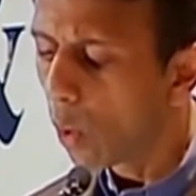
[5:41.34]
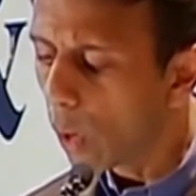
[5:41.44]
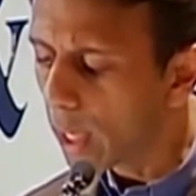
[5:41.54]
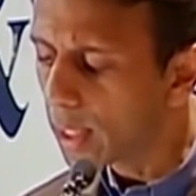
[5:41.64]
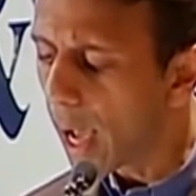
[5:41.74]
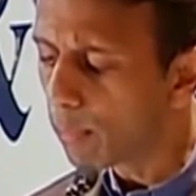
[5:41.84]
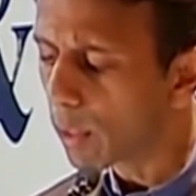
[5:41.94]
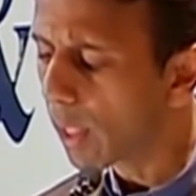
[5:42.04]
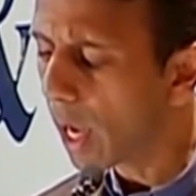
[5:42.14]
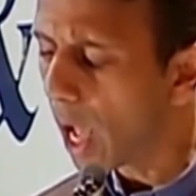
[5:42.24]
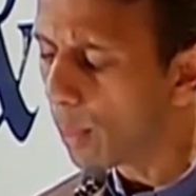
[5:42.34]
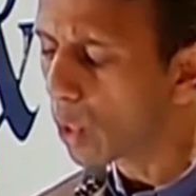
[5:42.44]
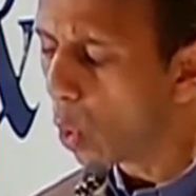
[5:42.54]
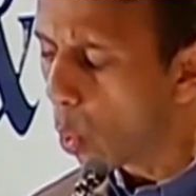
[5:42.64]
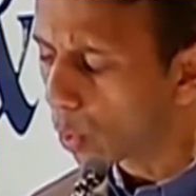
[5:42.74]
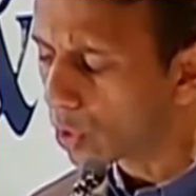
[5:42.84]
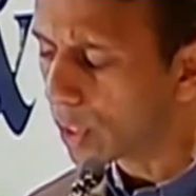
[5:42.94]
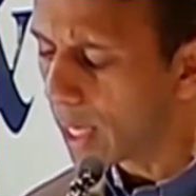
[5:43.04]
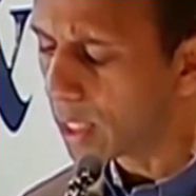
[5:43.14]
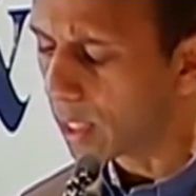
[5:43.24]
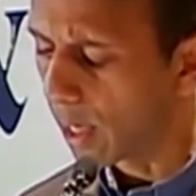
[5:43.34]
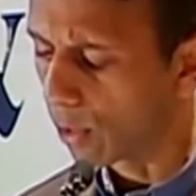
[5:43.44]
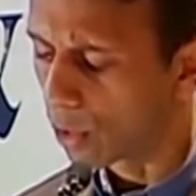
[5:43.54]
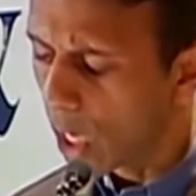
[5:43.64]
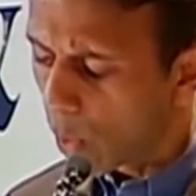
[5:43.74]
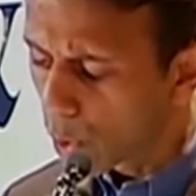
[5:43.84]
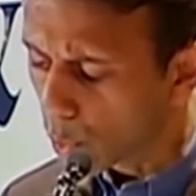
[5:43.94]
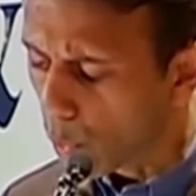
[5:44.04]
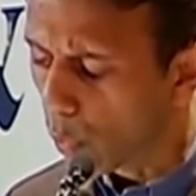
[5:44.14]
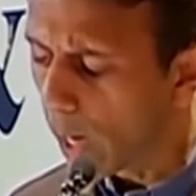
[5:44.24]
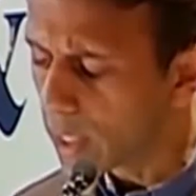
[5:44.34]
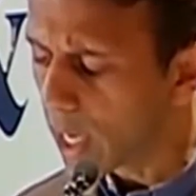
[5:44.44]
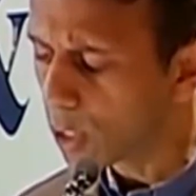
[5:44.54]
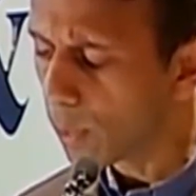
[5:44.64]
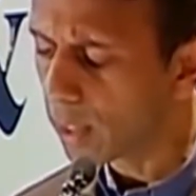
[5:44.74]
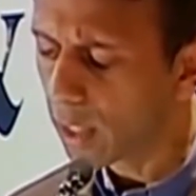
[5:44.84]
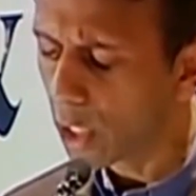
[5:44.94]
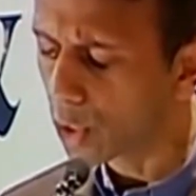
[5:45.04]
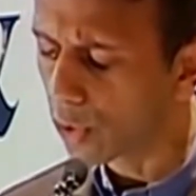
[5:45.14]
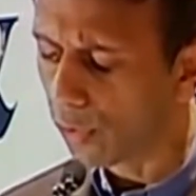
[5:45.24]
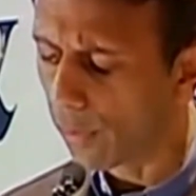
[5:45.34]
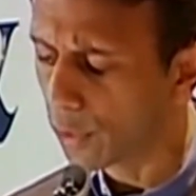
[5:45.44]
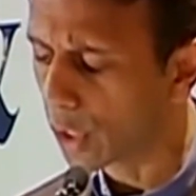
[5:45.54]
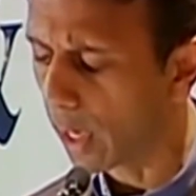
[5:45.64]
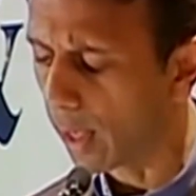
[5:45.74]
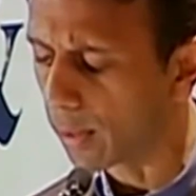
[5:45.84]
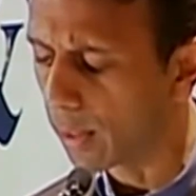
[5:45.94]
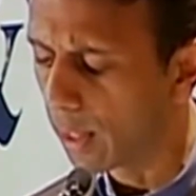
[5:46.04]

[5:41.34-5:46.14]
We adopted the Common Core state standards, which will raise expectations for every child.